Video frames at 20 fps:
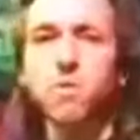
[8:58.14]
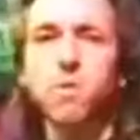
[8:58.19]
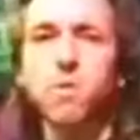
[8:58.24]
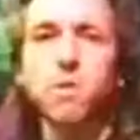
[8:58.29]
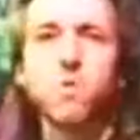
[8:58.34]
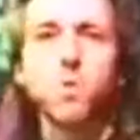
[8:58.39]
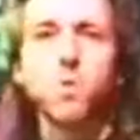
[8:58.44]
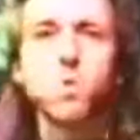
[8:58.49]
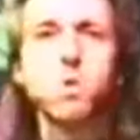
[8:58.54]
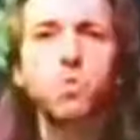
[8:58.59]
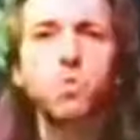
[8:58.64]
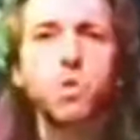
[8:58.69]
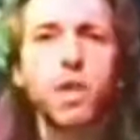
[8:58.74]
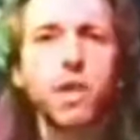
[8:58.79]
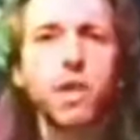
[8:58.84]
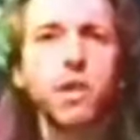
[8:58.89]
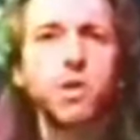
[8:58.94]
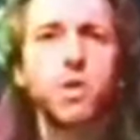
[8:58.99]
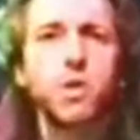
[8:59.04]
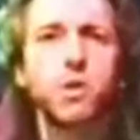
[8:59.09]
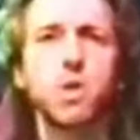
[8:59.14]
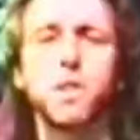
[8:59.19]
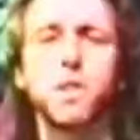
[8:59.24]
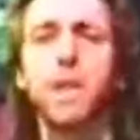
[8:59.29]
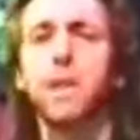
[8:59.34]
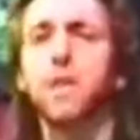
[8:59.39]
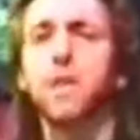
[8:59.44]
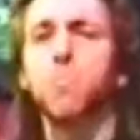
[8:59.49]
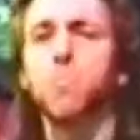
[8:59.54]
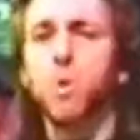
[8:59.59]
of a rotation on
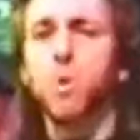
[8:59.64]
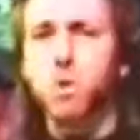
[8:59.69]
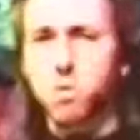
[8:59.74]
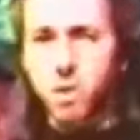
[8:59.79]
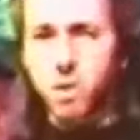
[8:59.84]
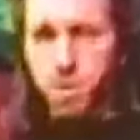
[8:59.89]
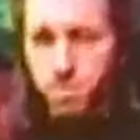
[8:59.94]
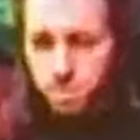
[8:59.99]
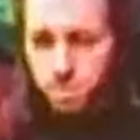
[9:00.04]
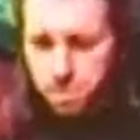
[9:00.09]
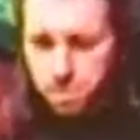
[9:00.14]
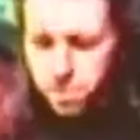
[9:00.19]
that component,